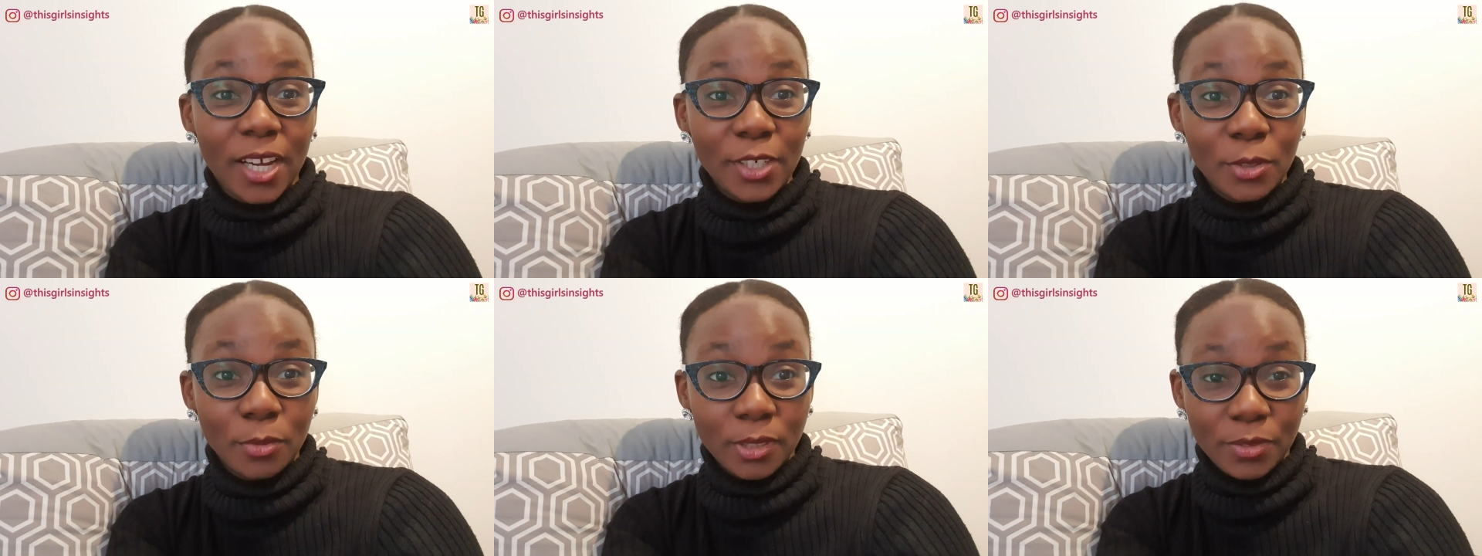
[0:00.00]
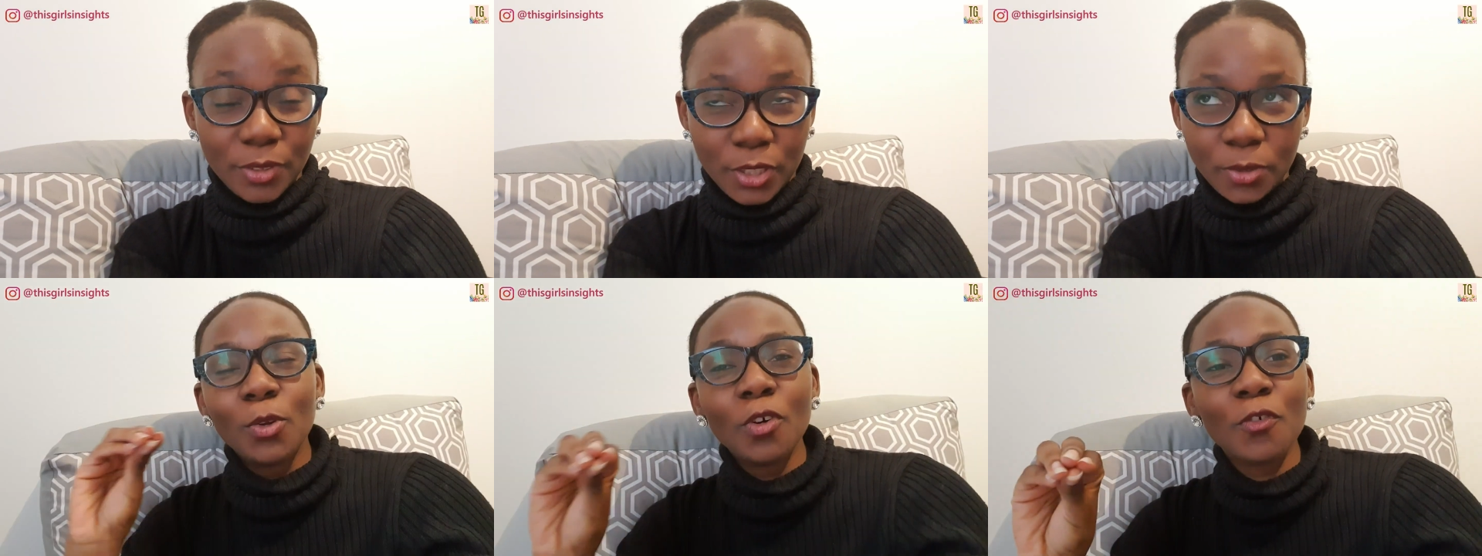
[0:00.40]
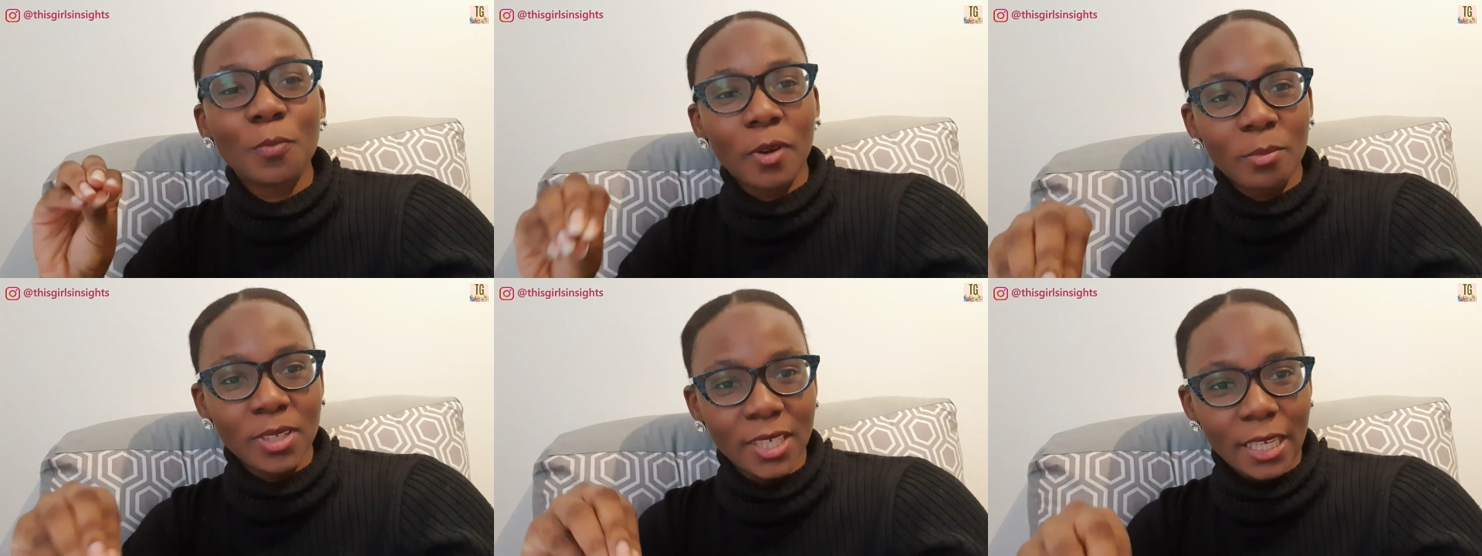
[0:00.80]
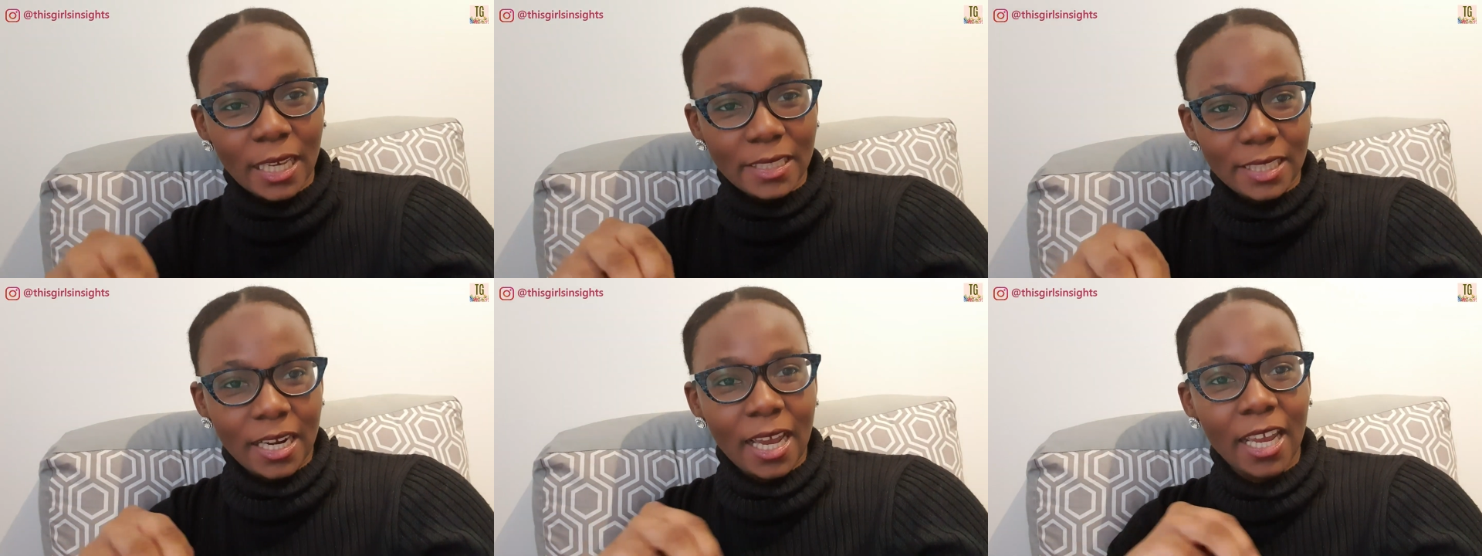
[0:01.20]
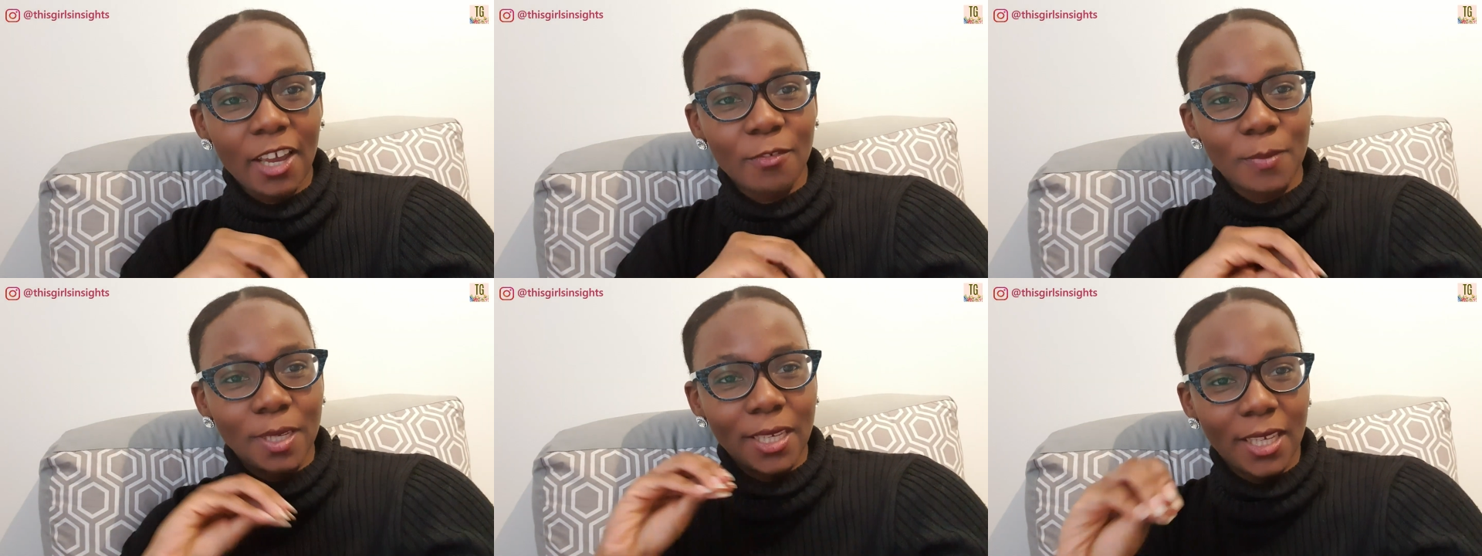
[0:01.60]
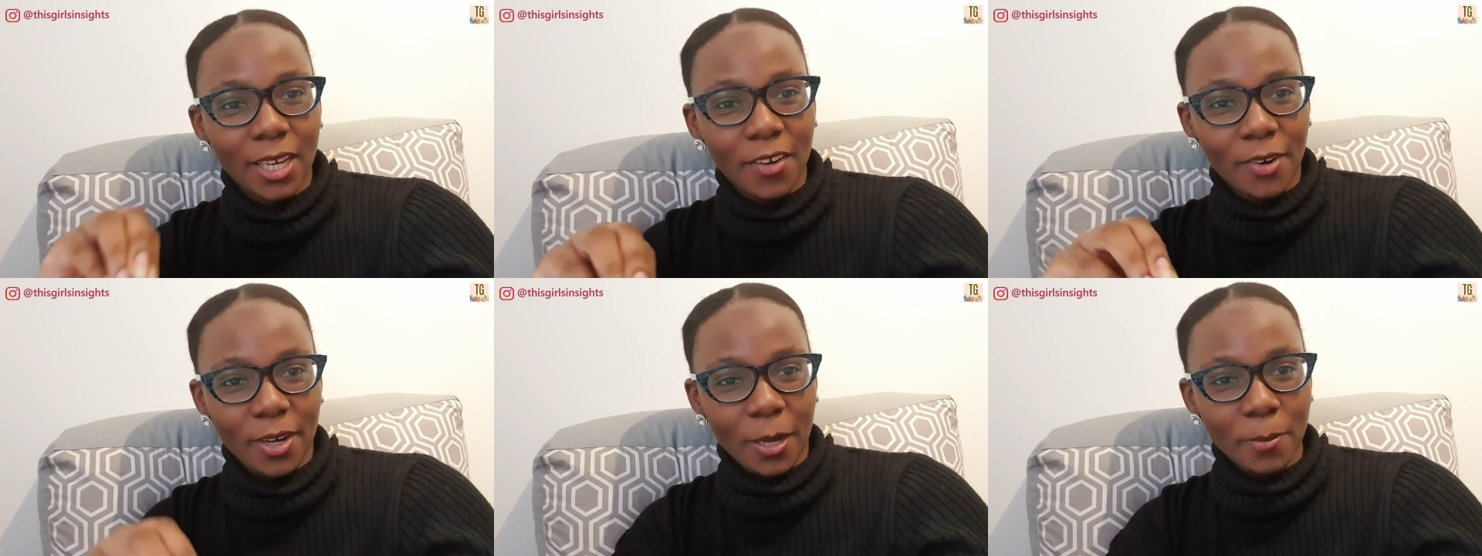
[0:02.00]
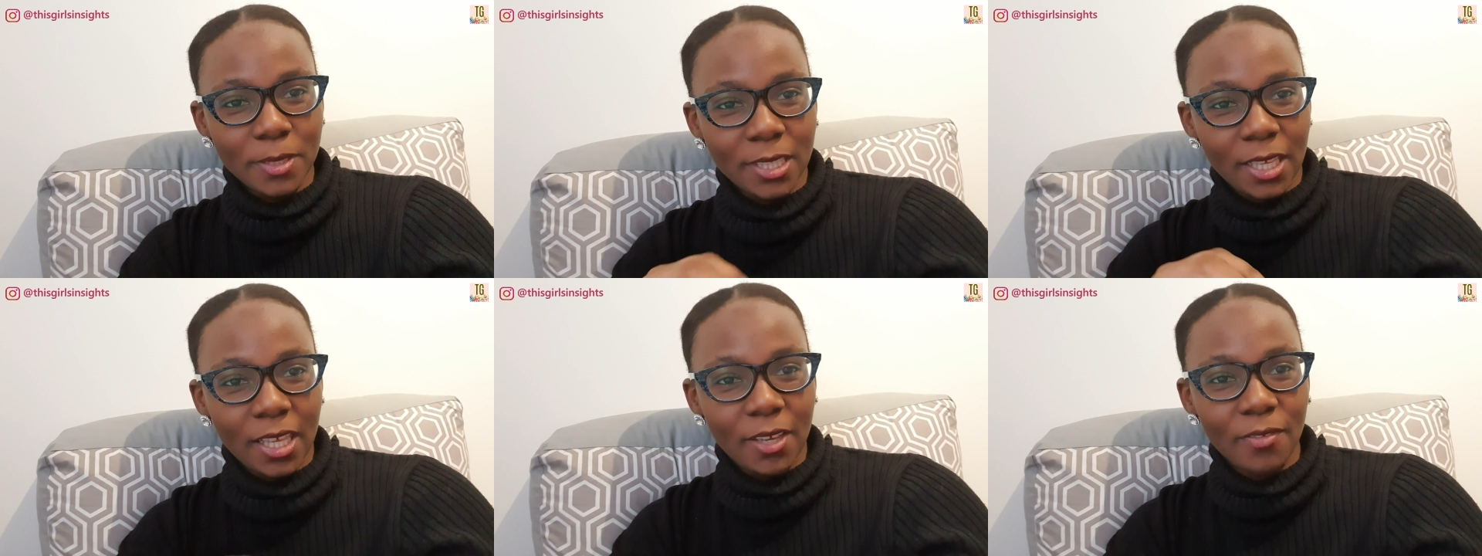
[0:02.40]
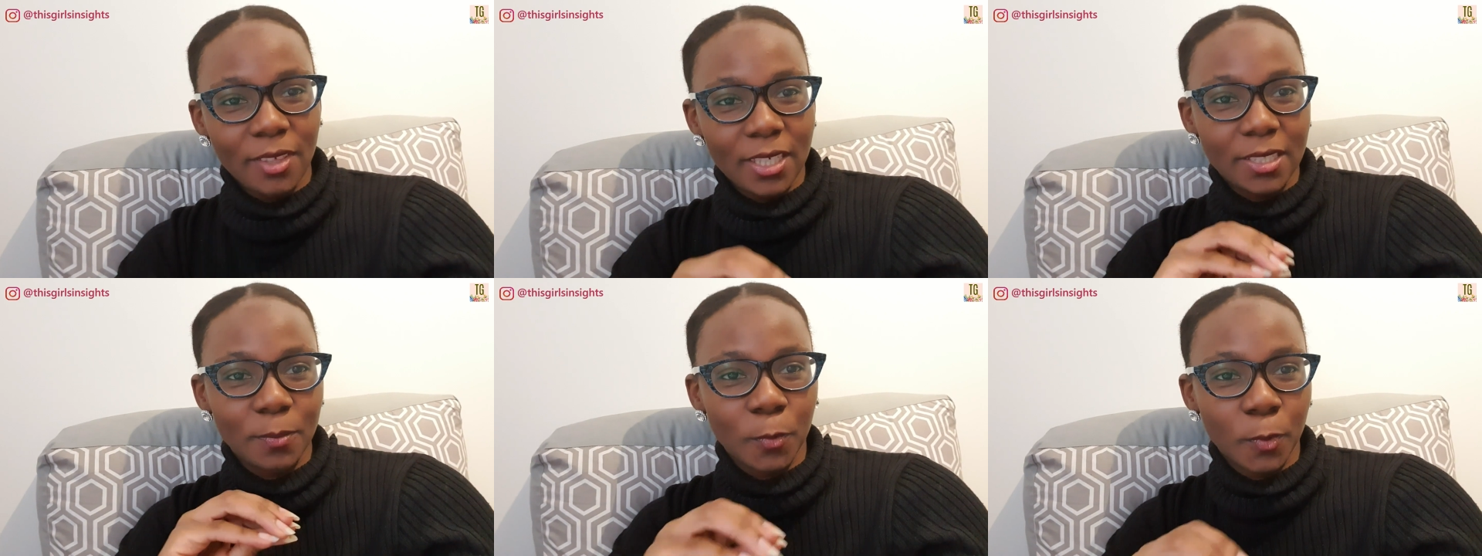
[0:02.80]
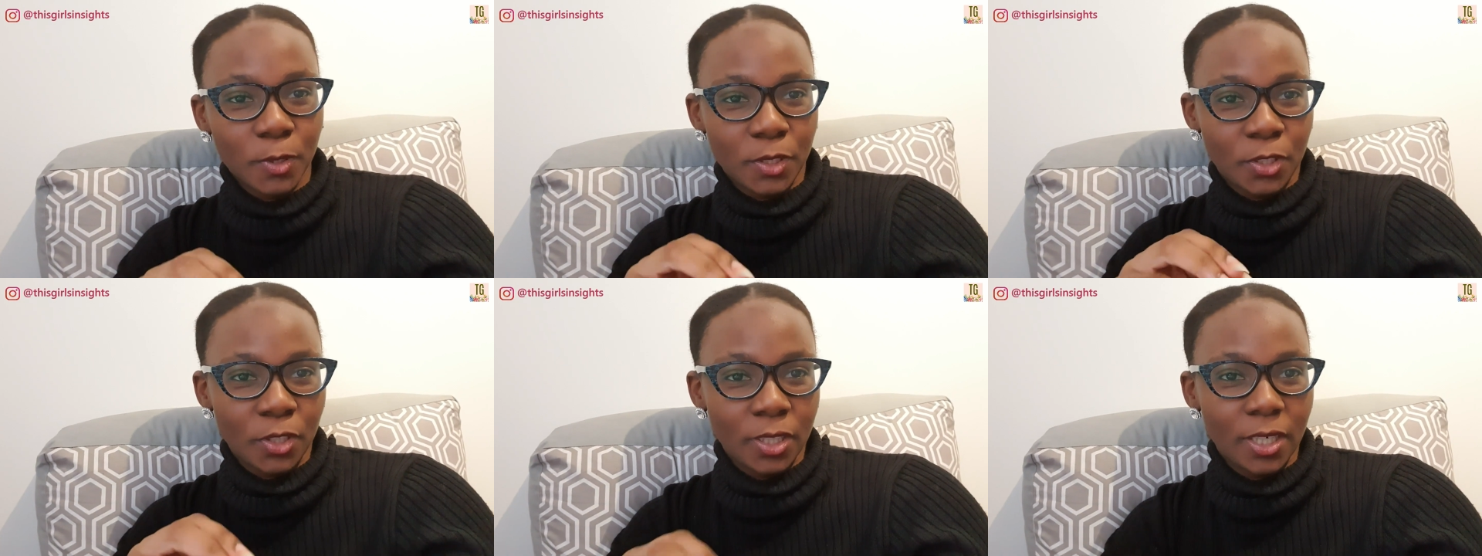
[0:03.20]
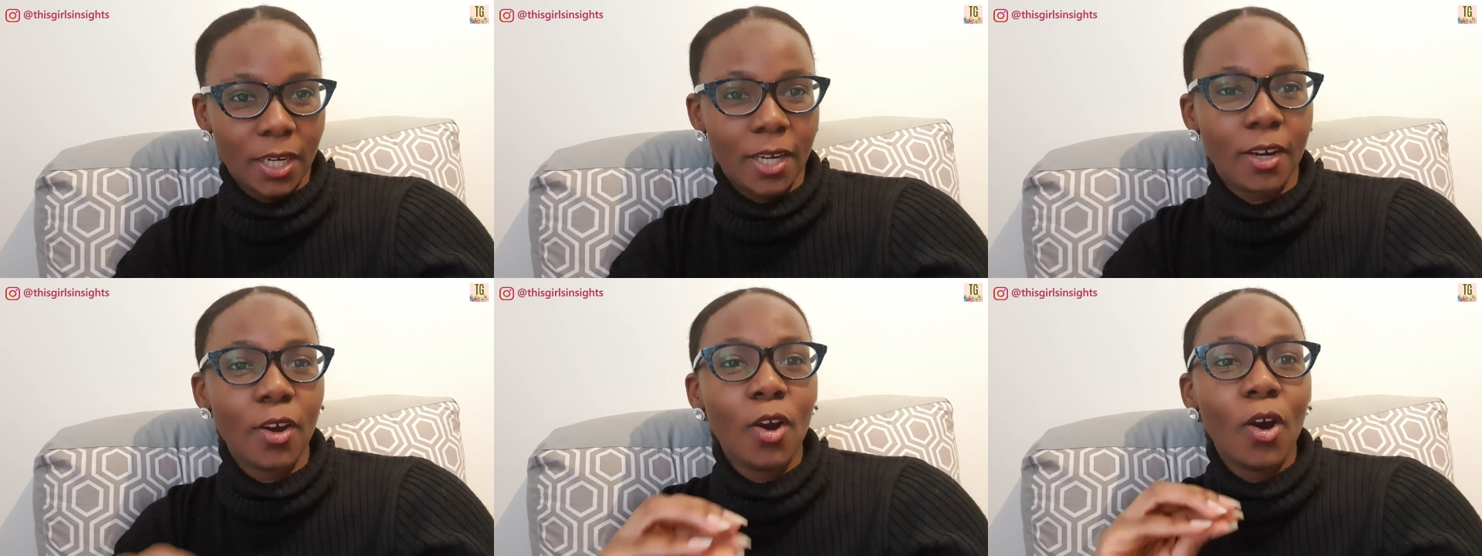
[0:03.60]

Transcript: review. You've probably guessed that I have been gearing up to give this multi-cooker